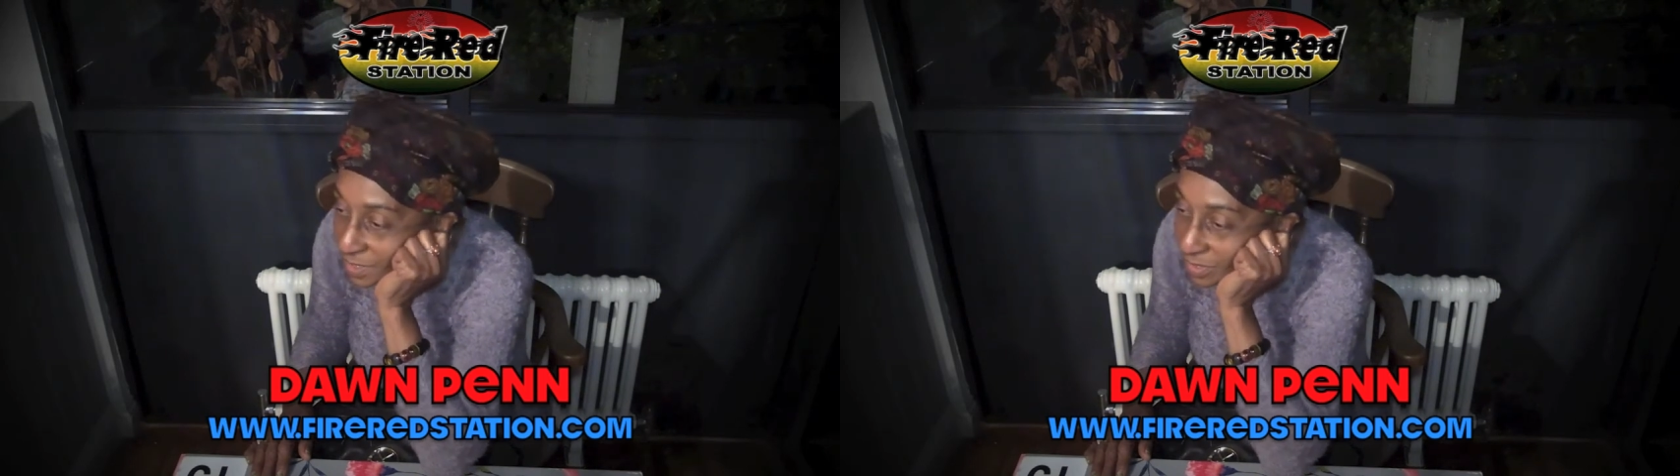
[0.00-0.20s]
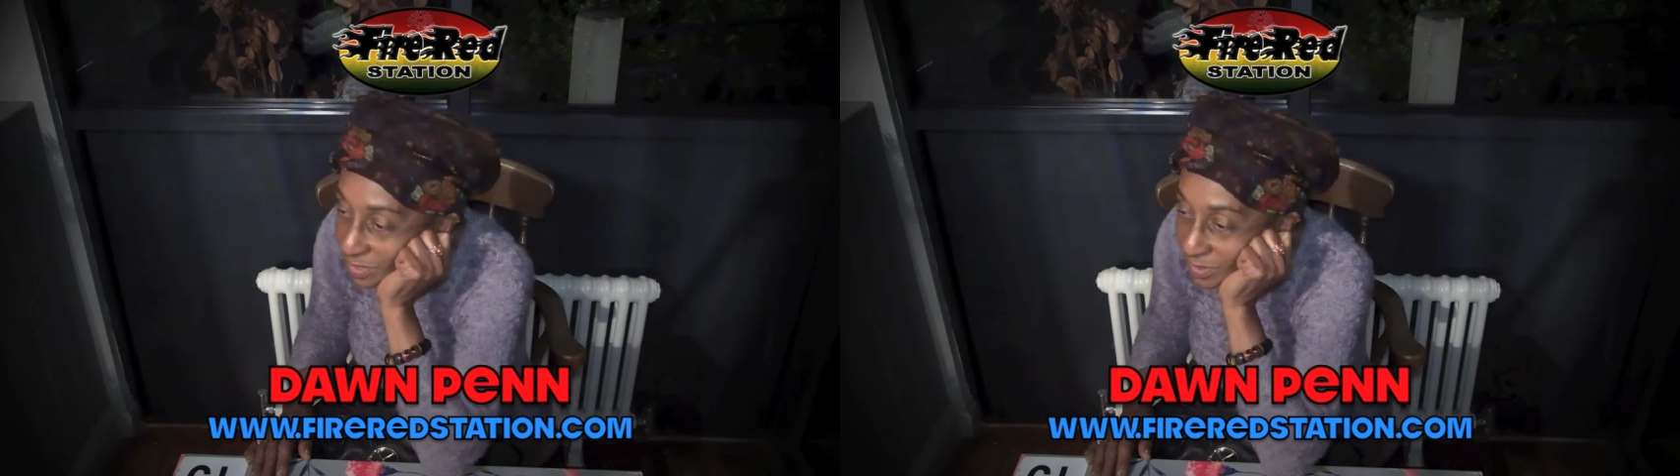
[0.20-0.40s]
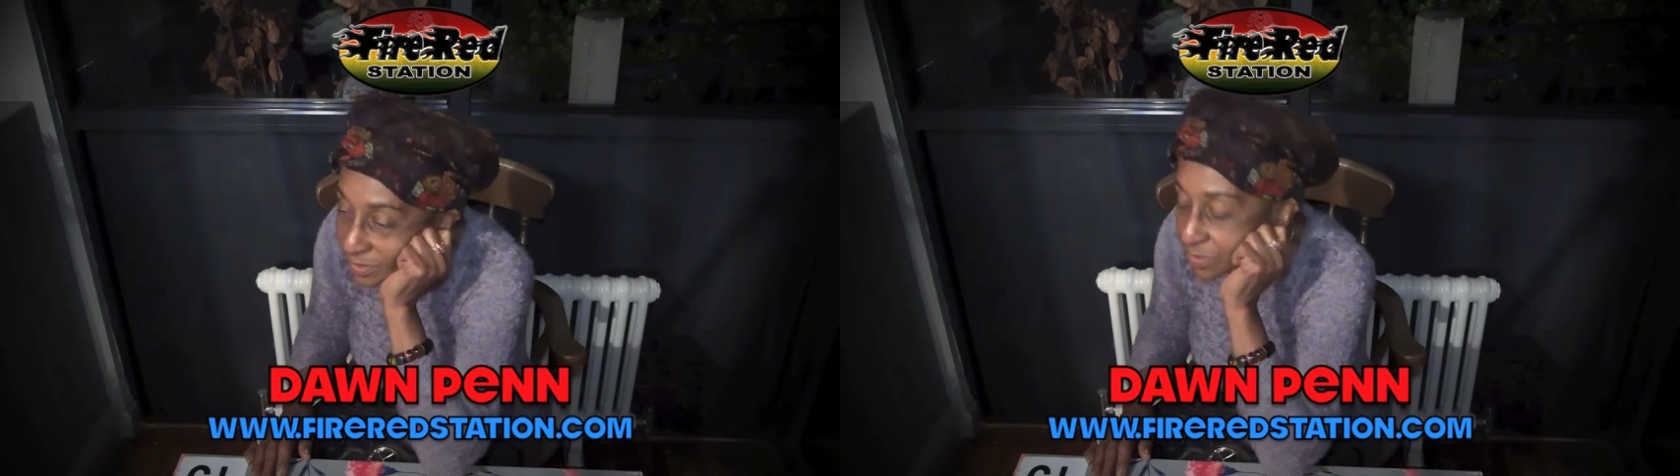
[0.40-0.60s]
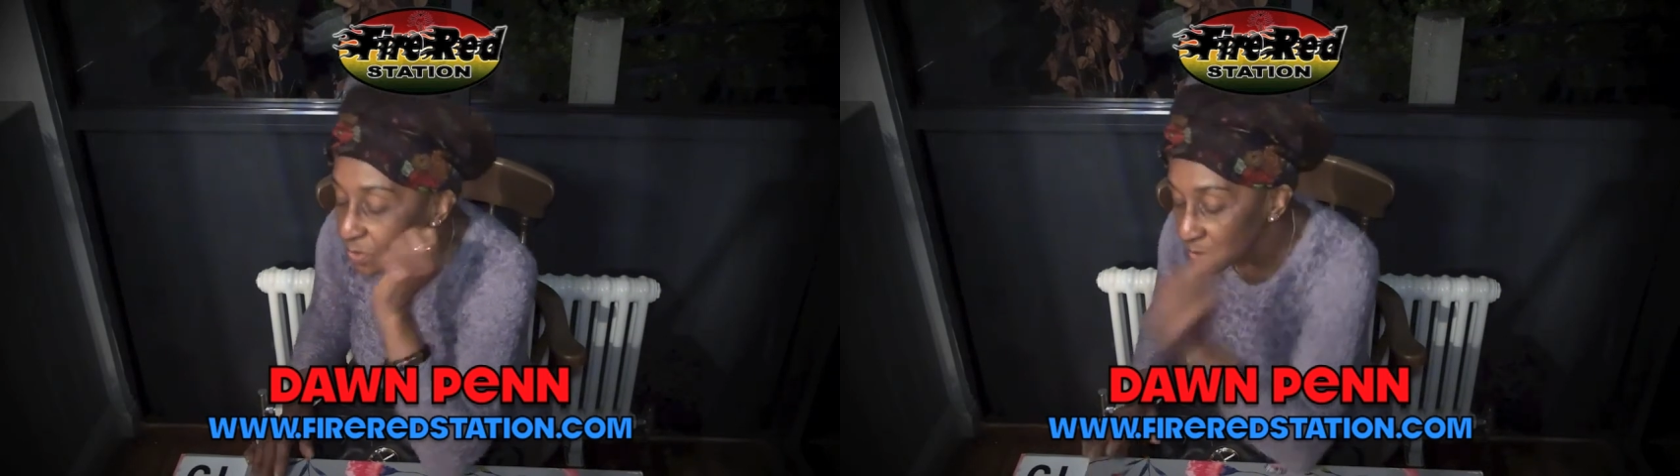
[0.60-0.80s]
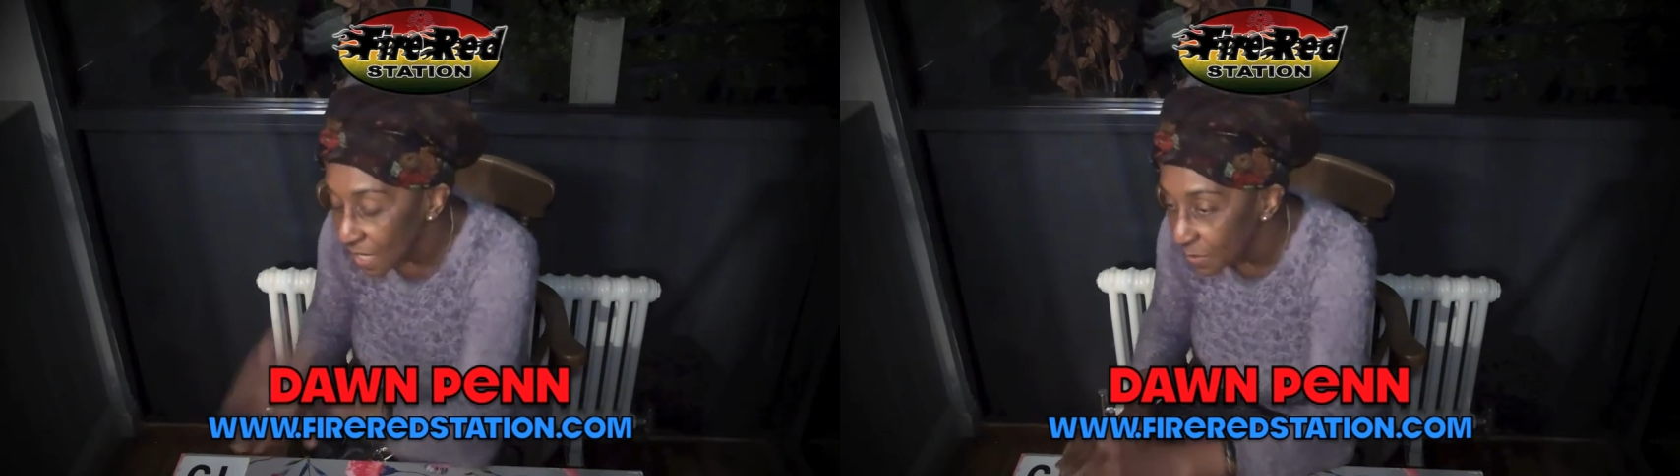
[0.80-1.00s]
So
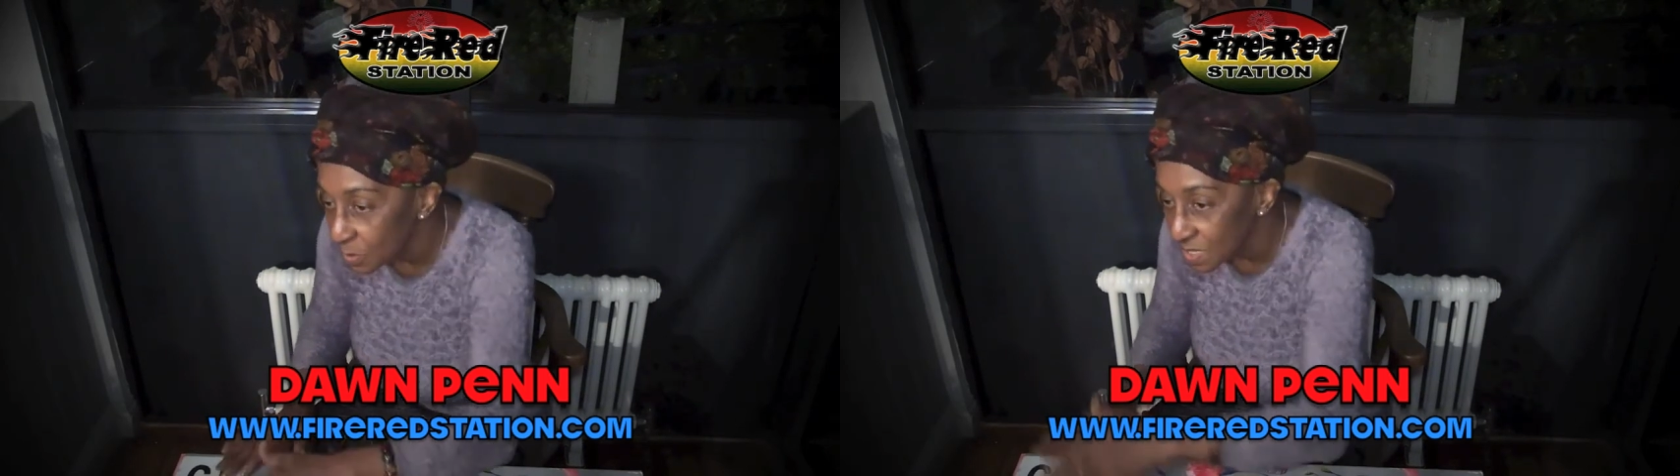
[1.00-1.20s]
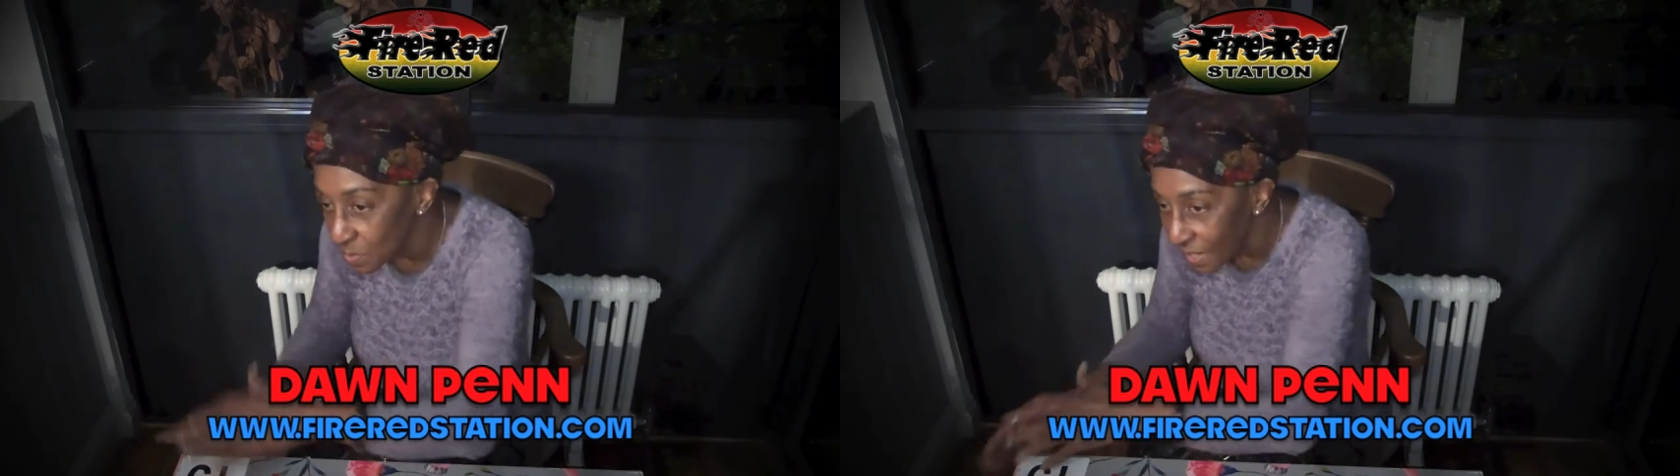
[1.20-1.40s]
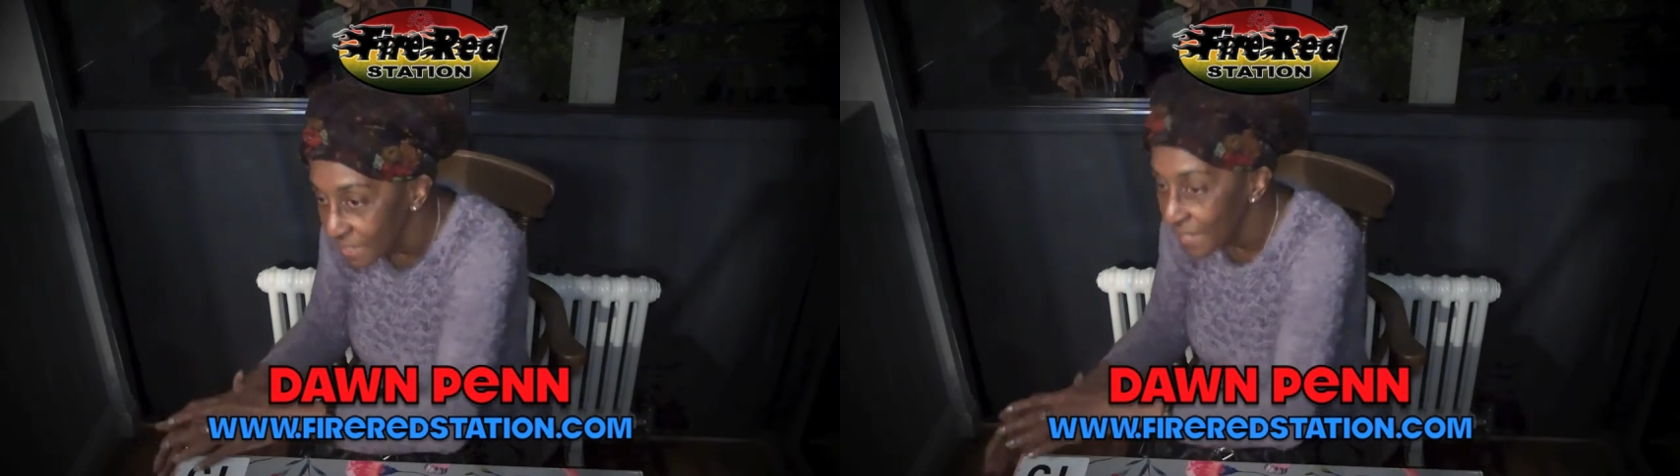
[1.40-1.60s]
tonight was my